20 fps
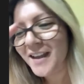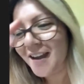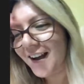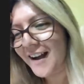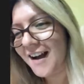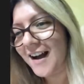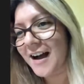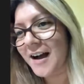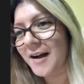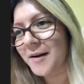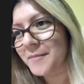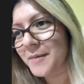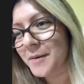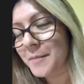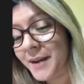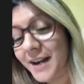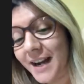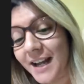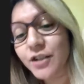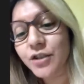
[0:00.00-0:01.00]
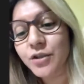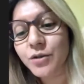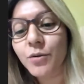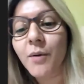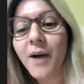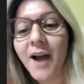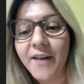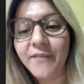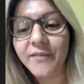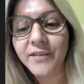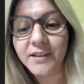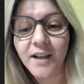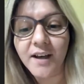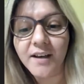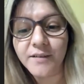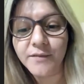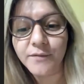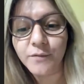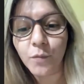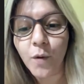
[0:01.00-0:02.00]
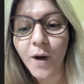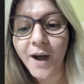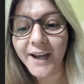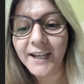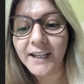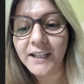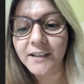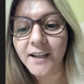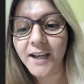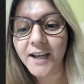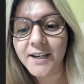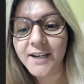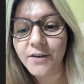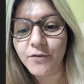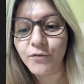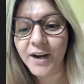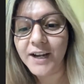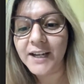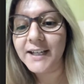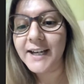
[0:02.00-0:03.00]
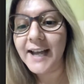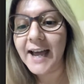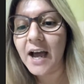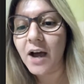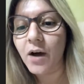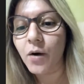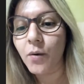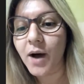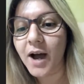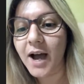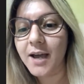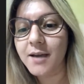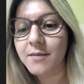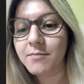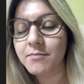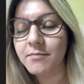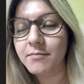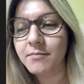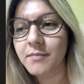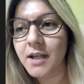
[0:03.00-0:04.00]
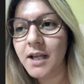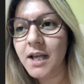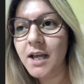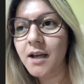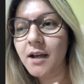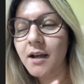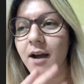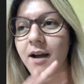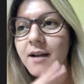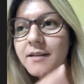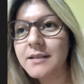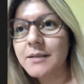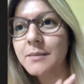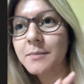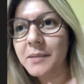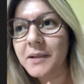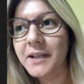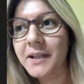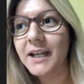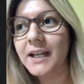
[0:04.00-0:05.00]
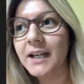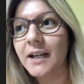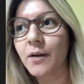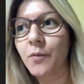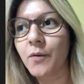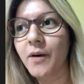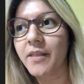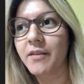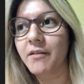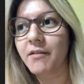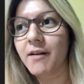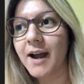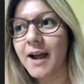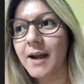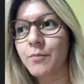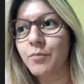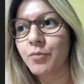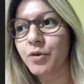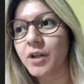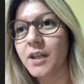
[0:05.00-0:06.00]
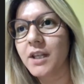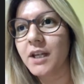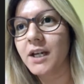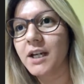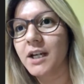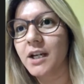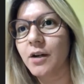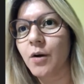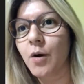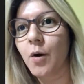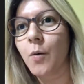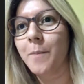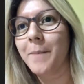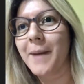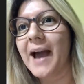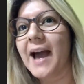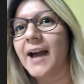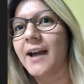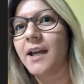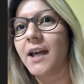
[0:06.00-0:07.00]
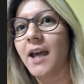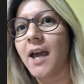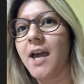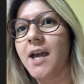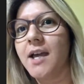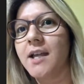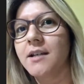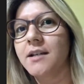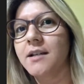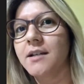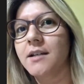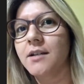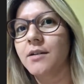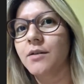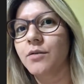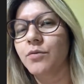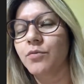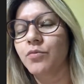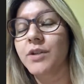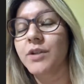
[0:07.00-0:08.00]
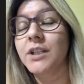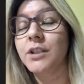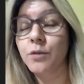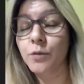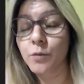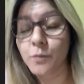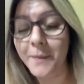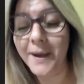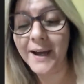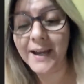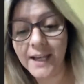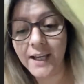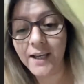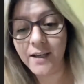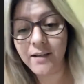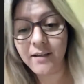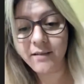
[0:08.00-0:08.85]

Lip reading: But I do have a lot of white, and right now I'm contemplating whether I'm really gonna go back and redo my